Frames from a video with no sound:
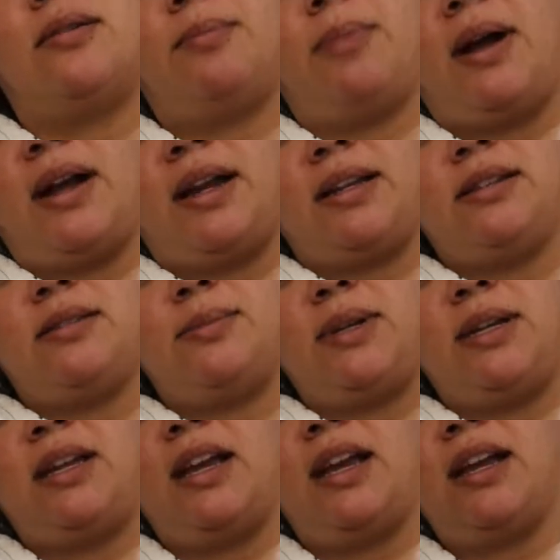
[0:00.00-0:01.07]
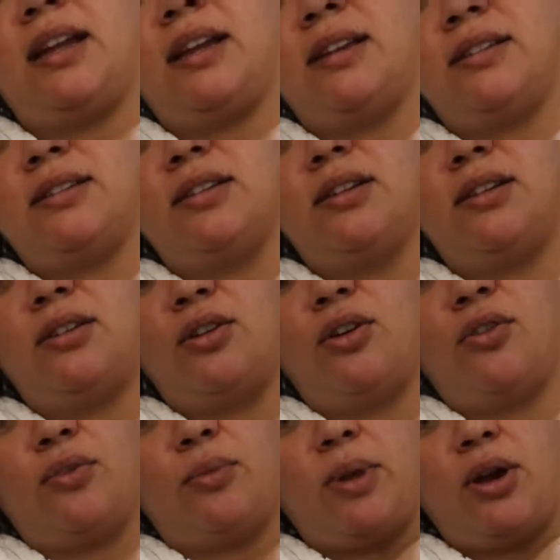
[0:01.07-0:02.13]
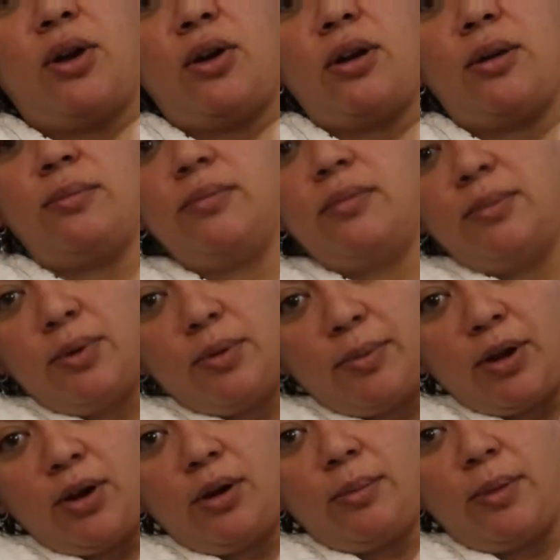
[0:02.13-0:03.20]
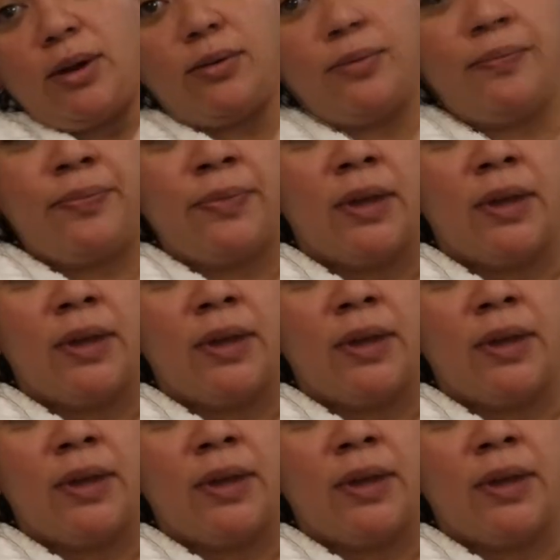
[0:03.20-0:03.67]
behind me and over my arm, put my arm out.